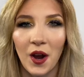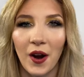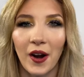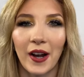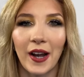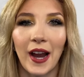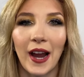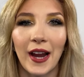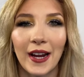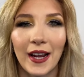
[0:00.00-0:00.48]
All
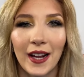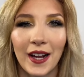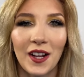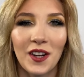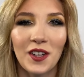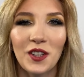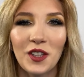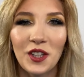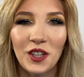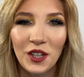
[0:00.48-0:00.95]
right, I got a
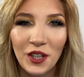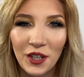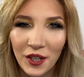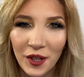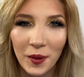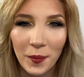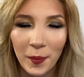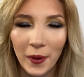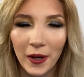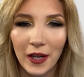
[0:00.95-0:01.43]

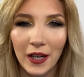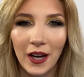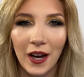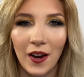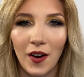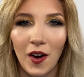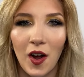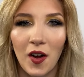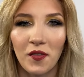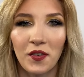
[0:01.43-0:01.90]
little bit cut
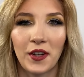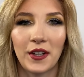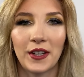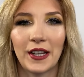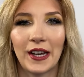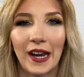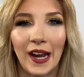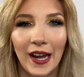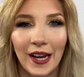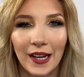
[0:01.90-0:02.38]
off at
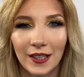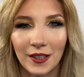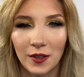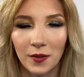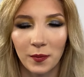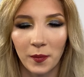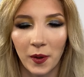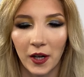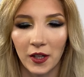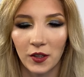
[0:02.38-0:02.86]
the end
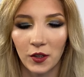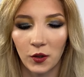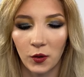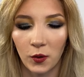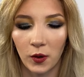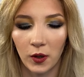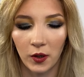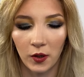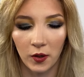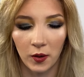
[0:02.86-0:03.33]
of my
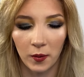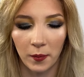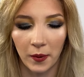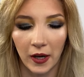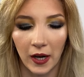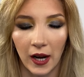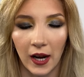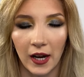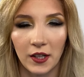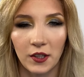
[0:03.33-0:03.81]
tutorial,
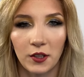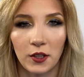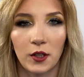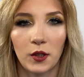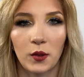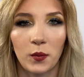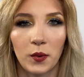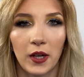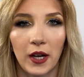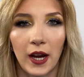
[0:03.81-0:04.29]
but I
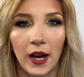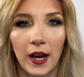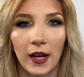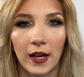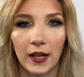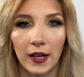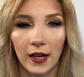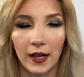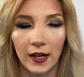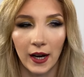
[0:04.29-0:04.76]
just went ahead
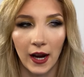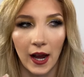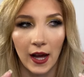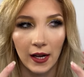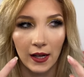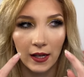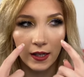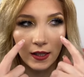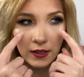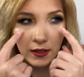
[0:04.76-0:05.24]
and
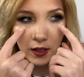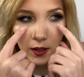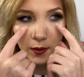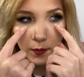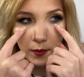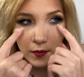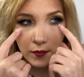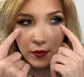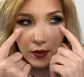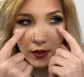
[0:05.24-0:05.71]
added some
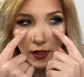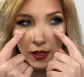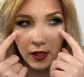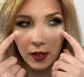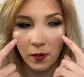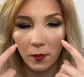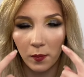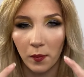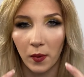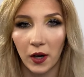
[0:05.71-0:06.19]
of the
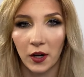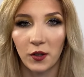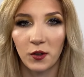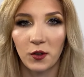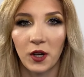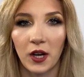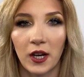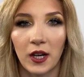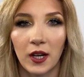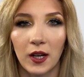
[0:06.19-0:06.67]
Marc
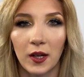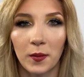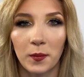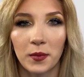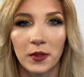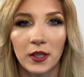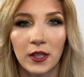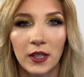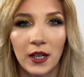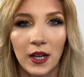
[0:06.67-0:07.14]
Jacobs